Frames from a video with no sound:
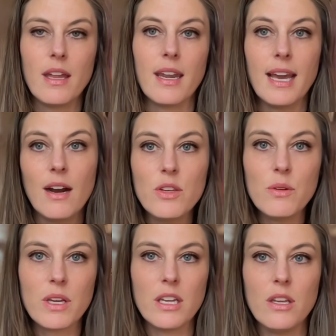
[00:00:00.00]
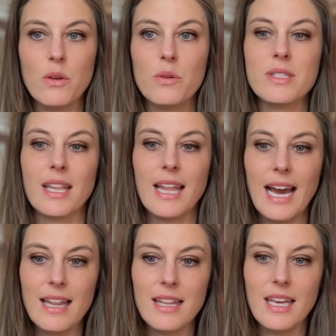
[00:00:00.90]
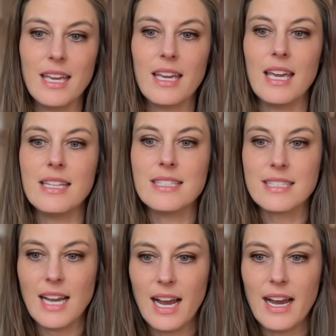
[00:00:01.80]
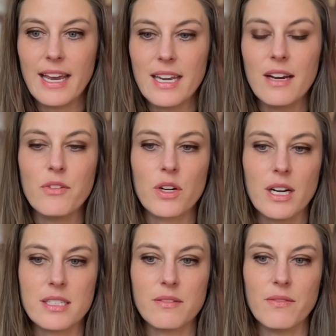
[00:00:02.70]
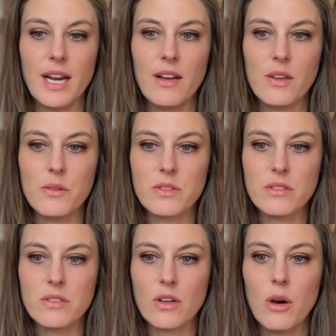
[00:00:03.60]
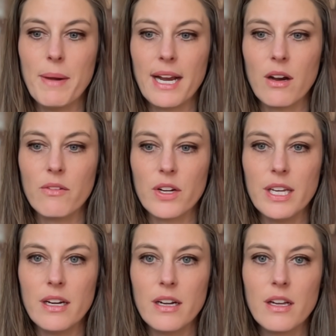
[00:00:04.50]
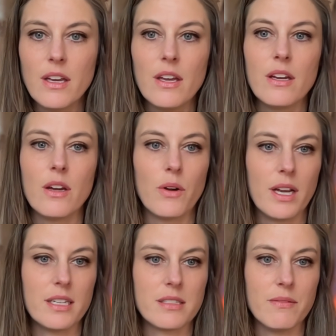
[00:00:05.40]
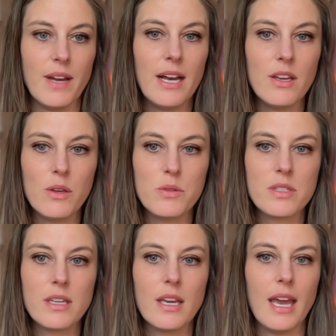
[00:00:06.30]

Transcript: Now you can use that link inside of your custom values. So go back over here, go to custom values.